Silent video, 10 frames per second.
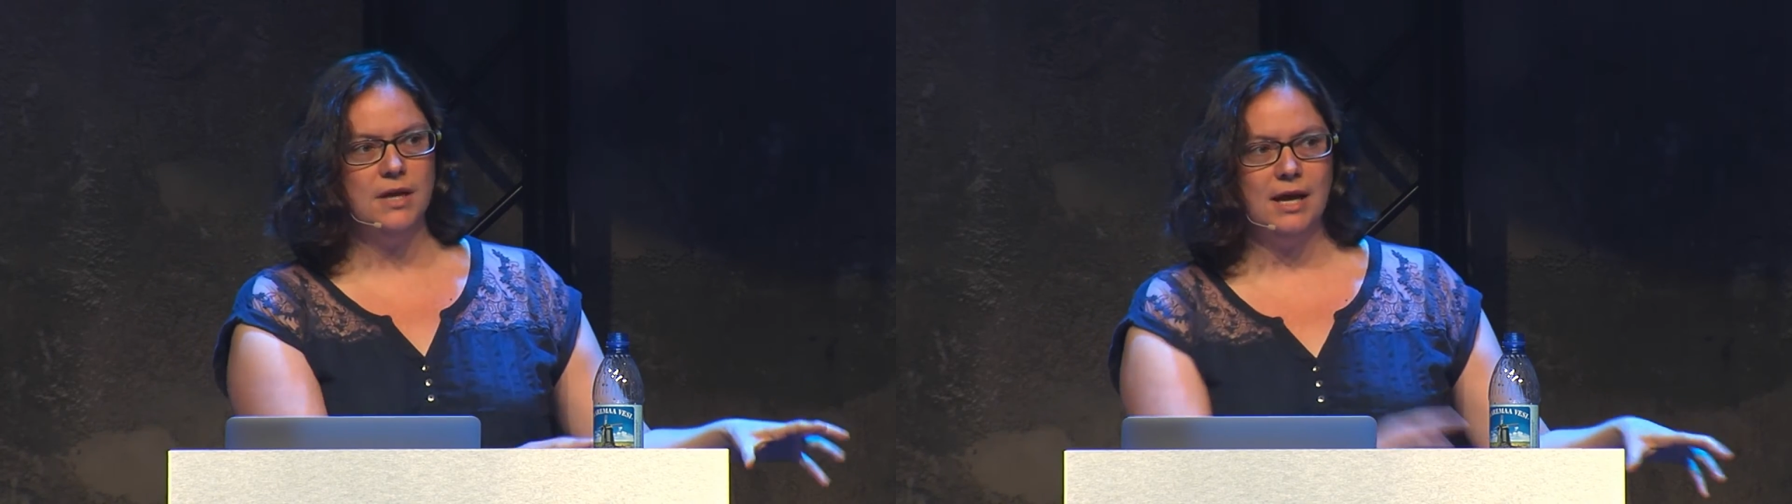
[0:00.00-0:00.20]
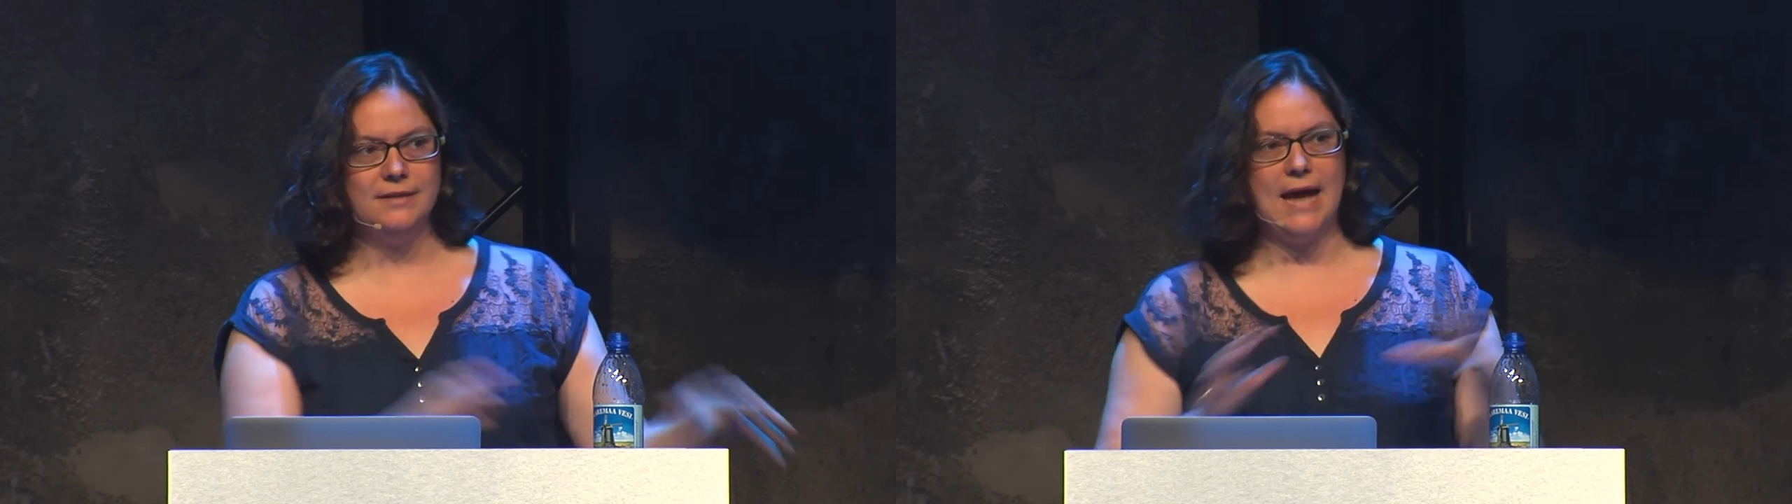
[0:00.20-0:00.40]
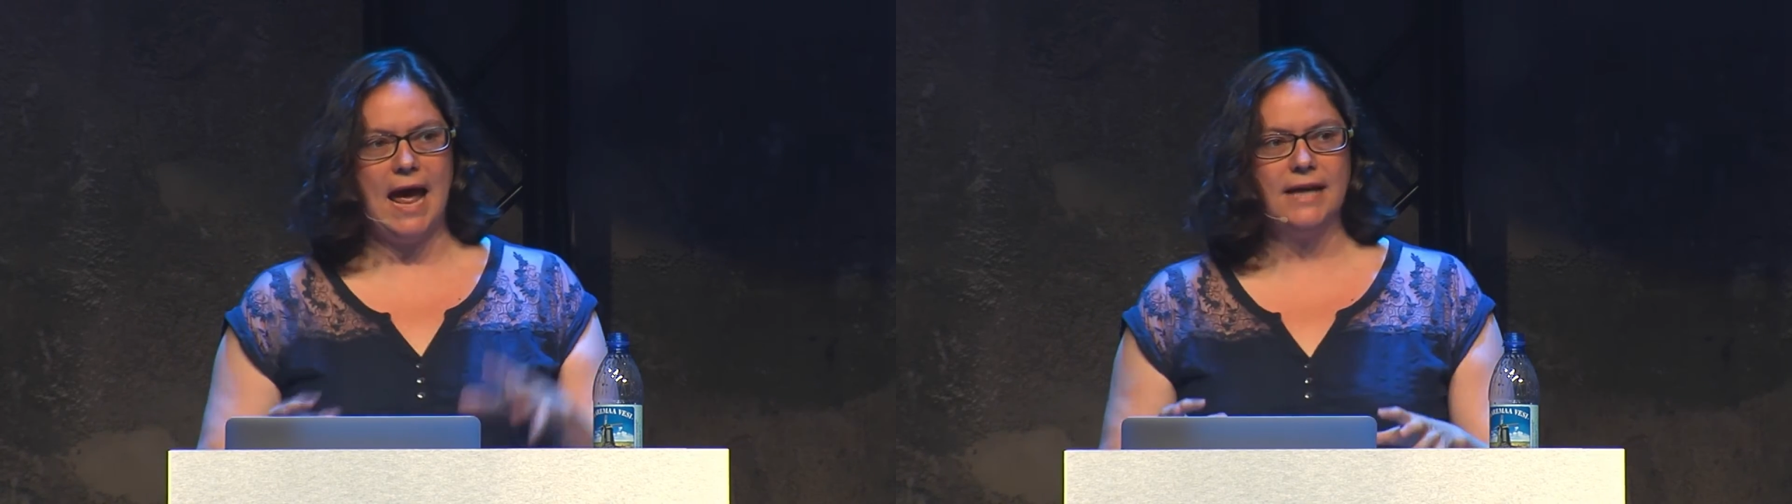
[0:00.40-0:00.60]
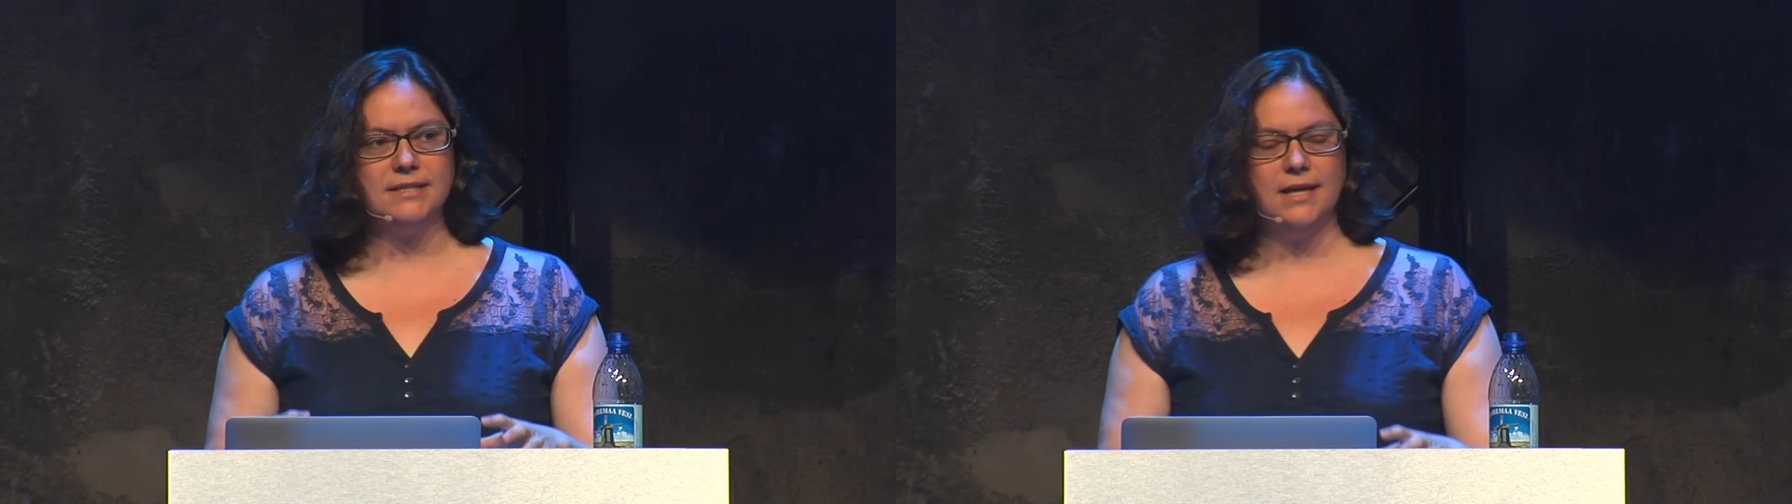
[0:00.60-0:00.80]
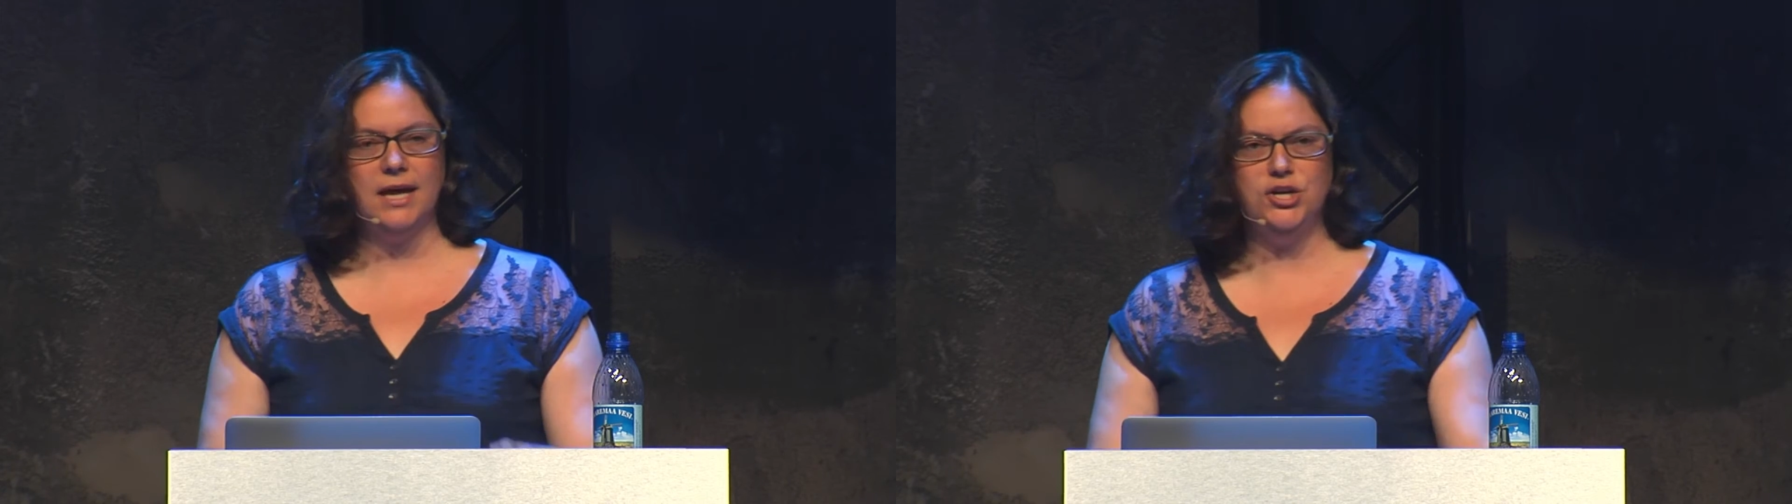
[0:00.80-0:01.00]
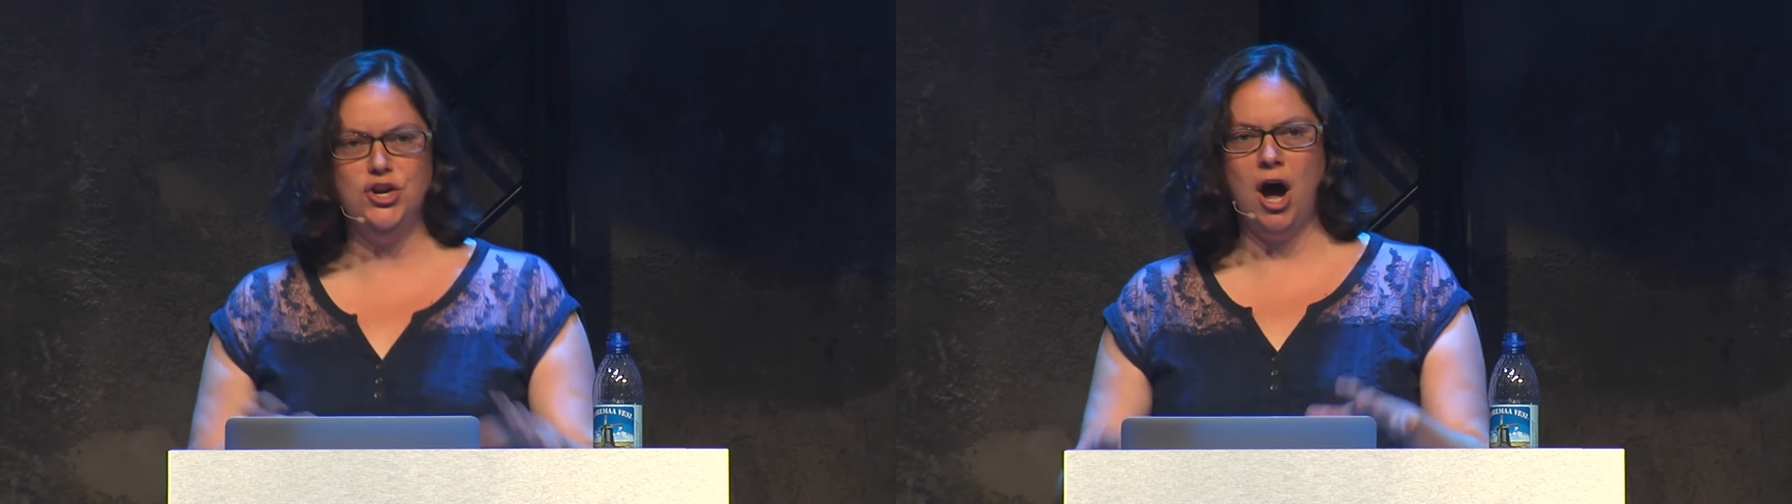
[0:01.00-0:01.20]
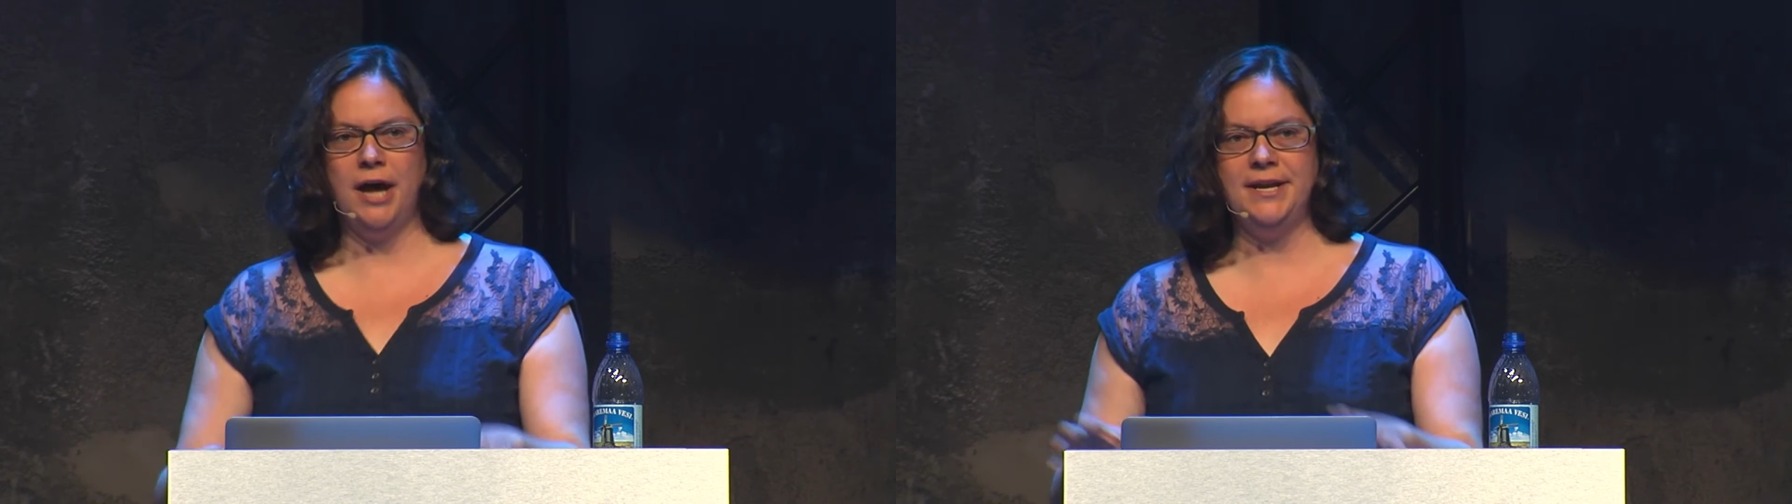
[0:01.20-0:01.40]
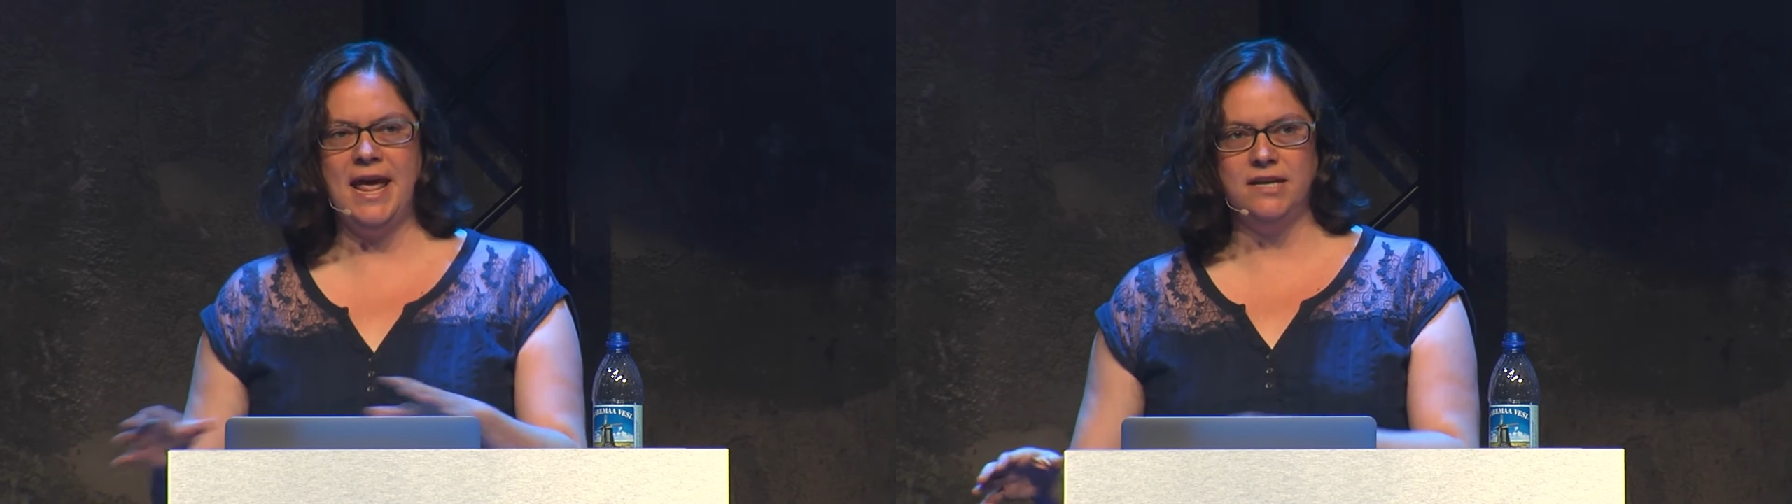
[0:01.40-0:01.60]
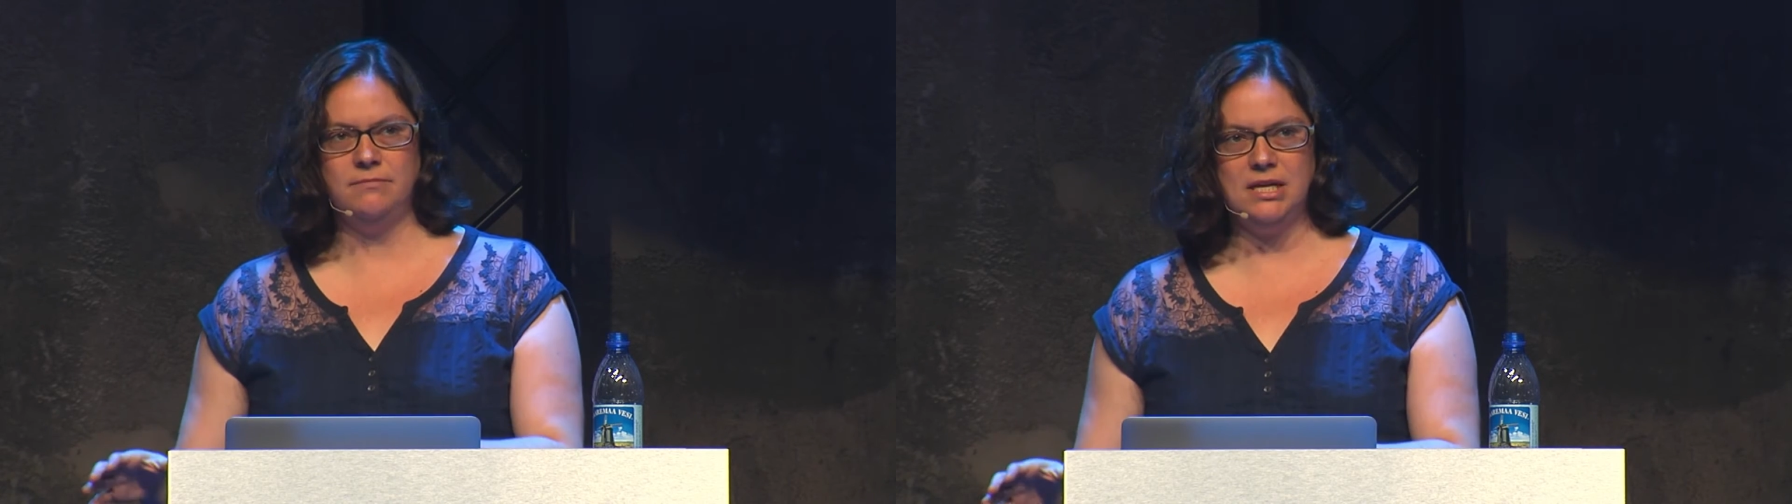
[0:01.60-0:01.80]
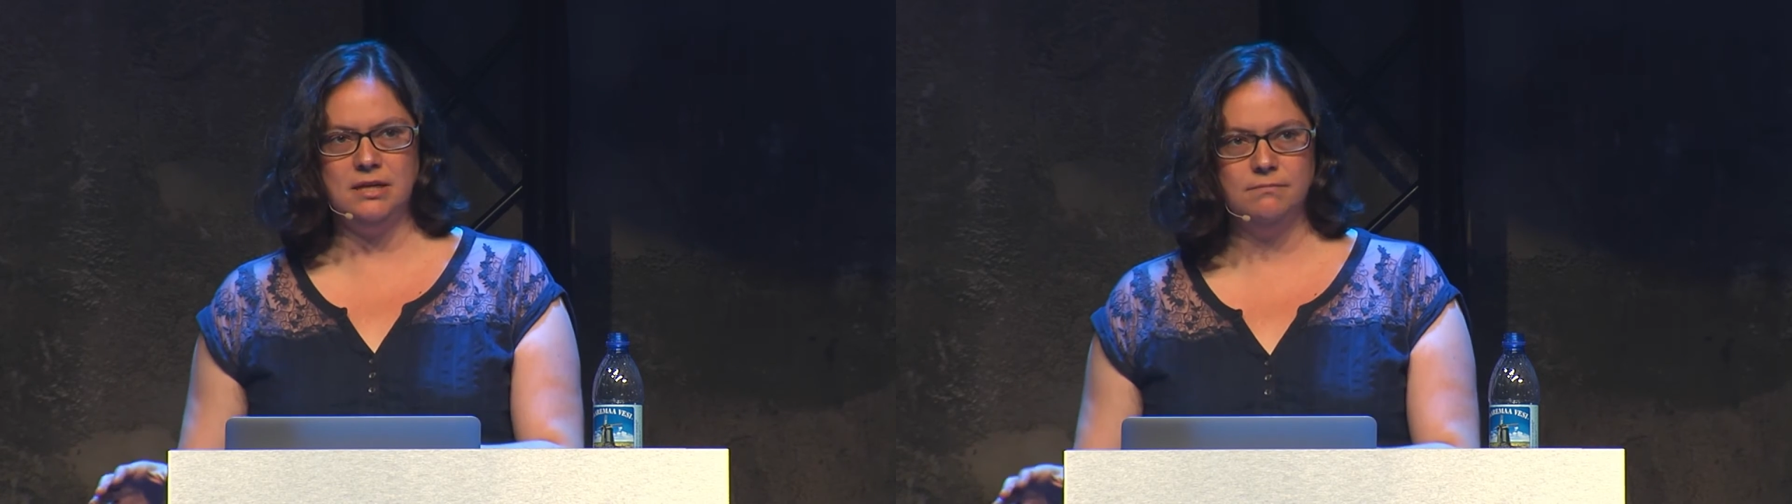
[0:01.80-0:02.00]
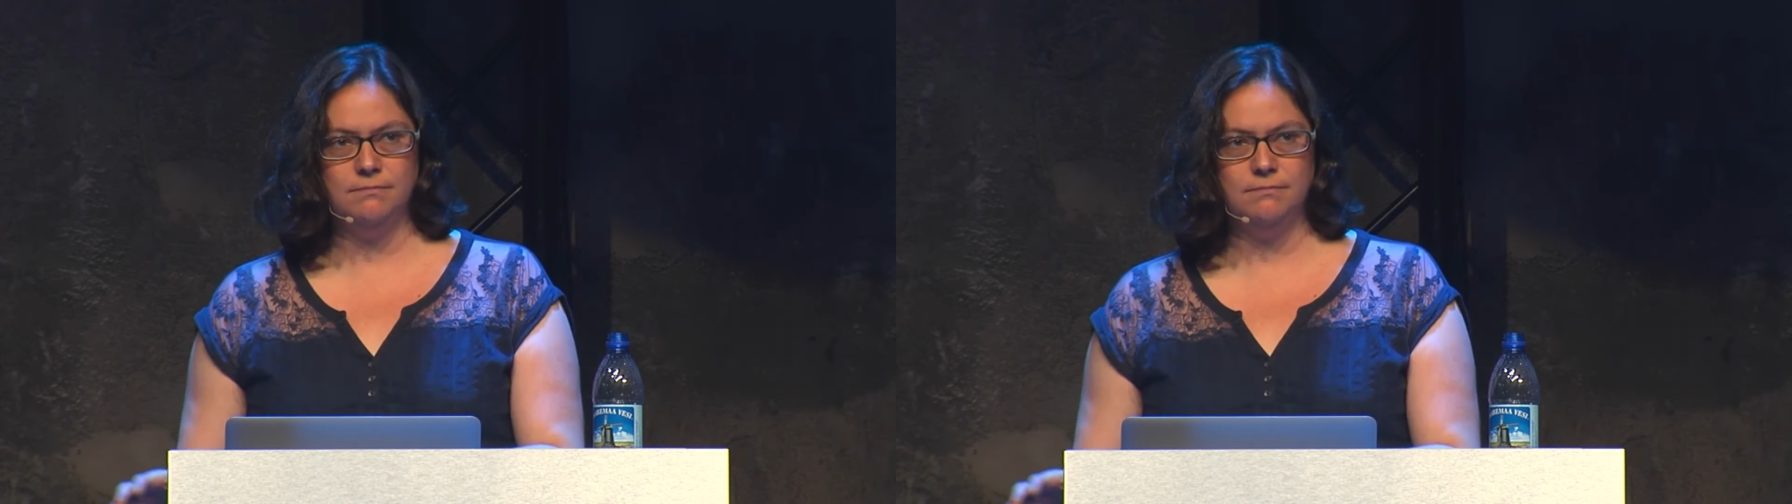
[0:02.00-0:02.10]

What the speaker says: attacks a non-enemy